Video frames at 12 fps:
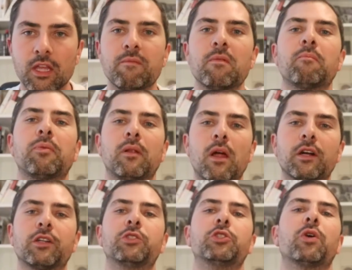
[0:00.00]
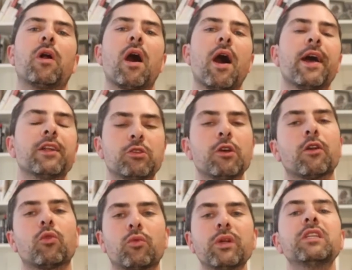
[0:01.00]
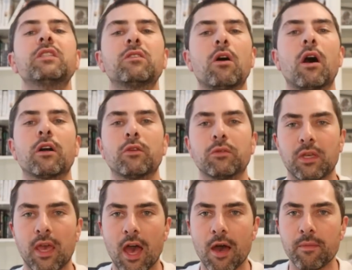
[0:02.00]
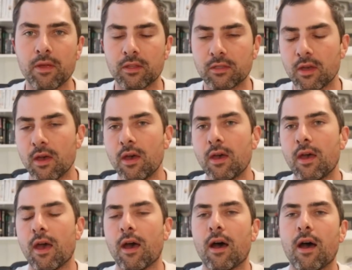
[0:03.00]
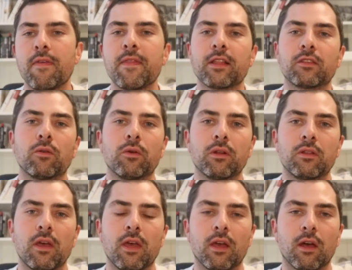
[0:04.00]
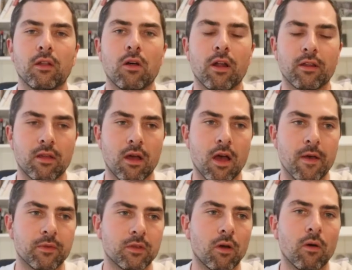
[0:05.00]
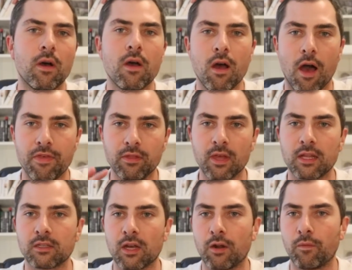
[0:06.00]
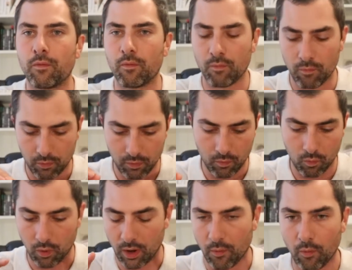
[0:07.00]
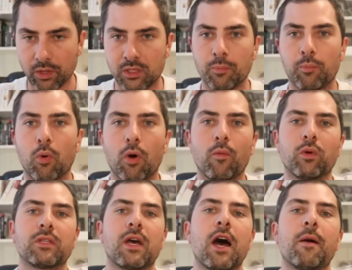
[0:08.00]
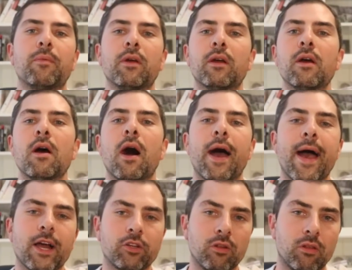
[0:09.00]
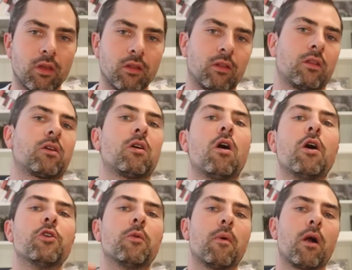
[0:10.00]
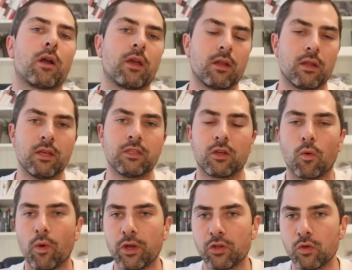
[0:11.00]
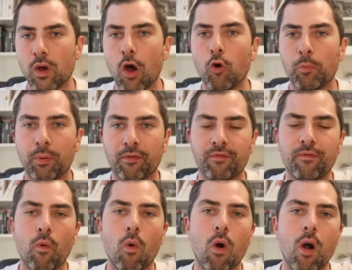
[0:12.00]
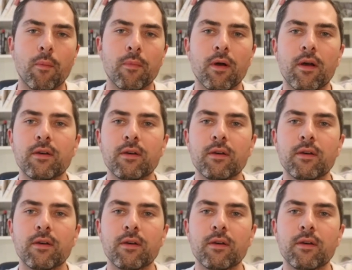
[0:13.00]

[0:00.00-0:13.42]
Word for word: They've been plucked dry, so you gotta restock those cabinets. Uh, and that's going to take a lot of time. So I think that's kind of what what's important, what's happening. I actually think that the condo market is going to outperform